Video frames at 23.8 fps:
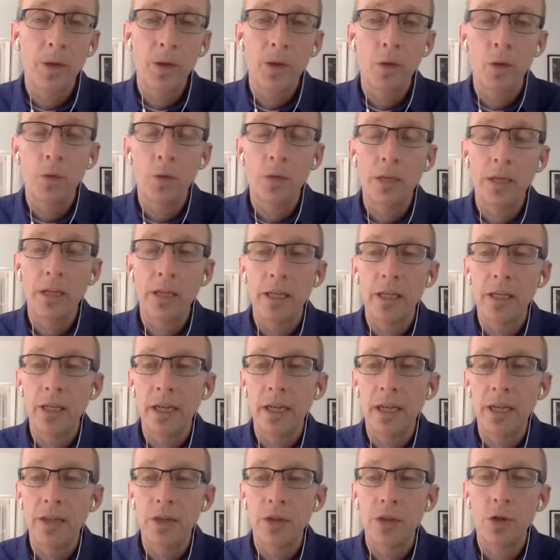creating
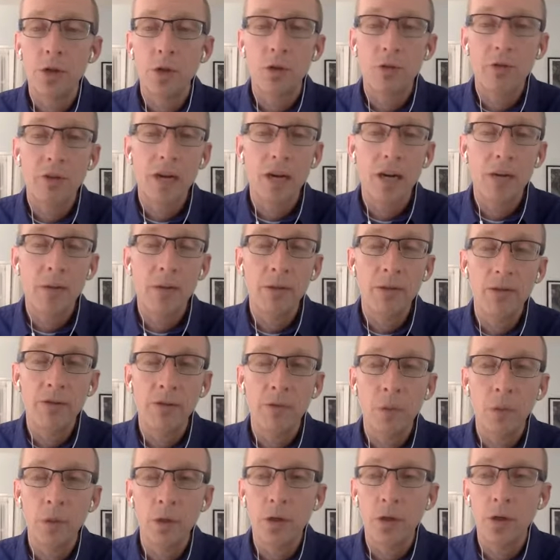a secure environment
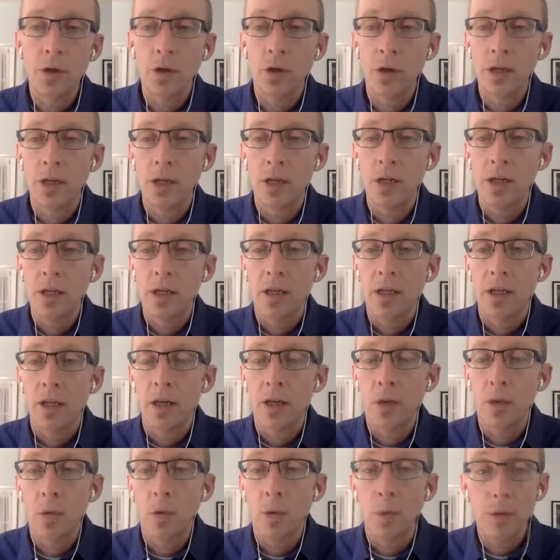for your
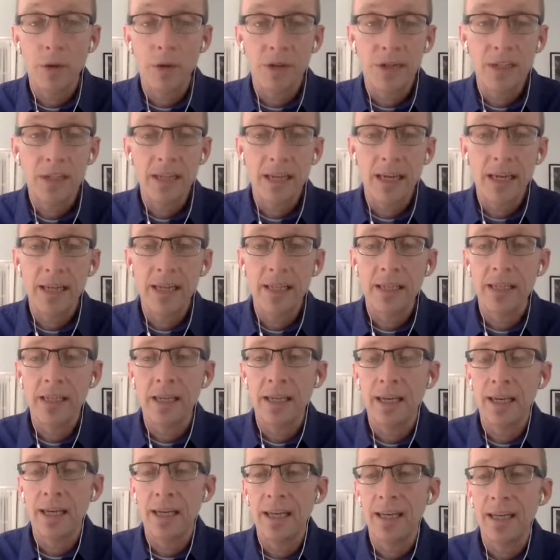WordPress site
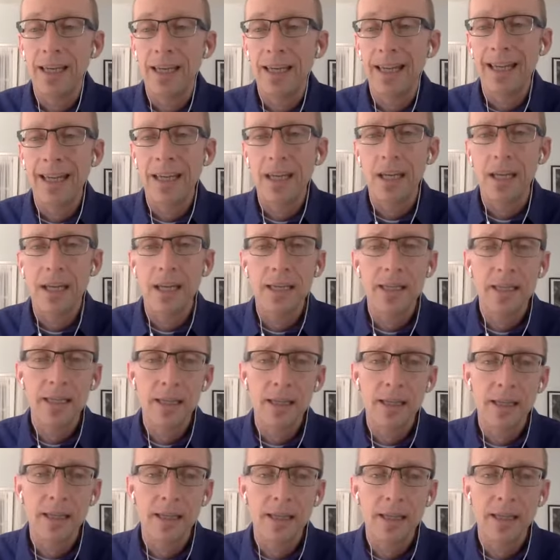and
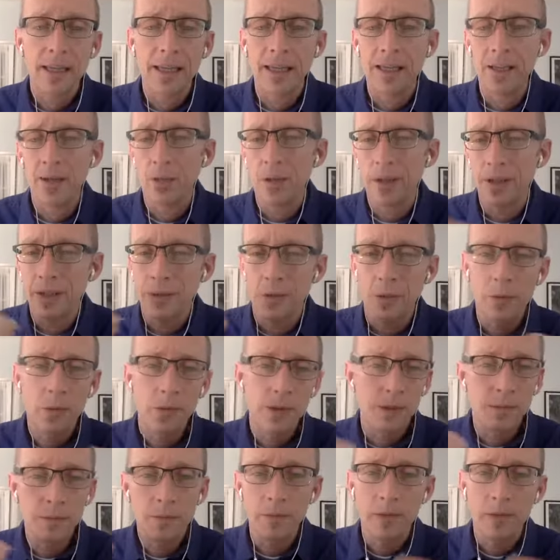analyzing things where there's